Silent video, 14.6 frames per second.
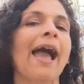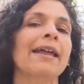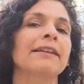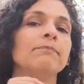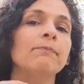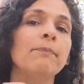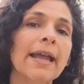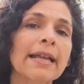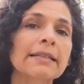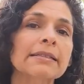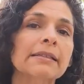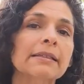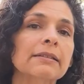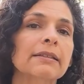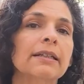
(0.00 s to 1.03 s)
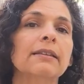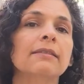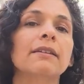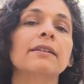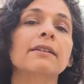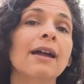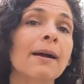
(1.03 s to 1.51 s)
And basically,
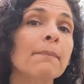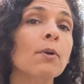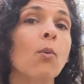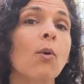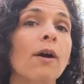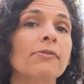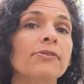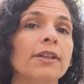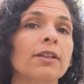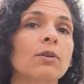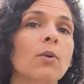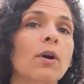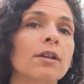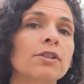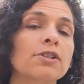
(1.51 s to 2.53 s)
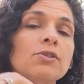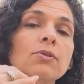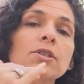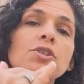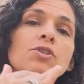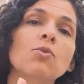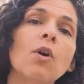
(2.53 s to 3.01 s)
the number one thing you want to
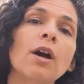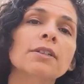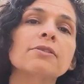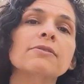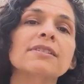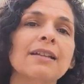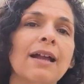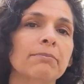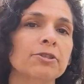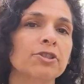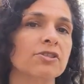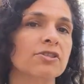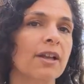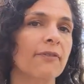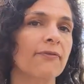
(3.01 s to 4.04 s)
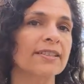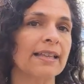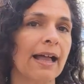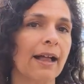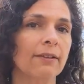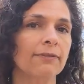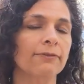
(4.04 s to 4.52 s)
do is you want to establish yourself as
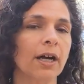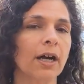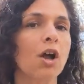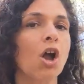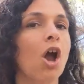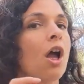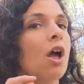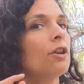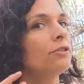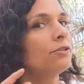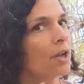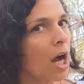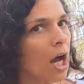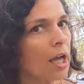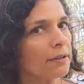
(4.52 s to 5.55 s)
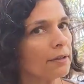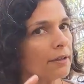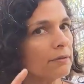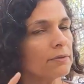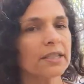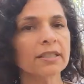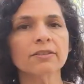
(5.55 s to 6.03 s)
alpha, not
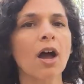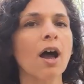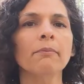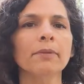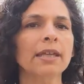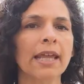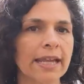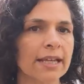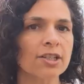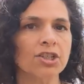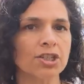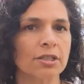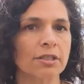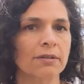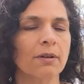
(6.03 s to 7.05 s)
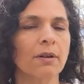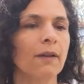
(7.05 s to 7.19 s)
in domination.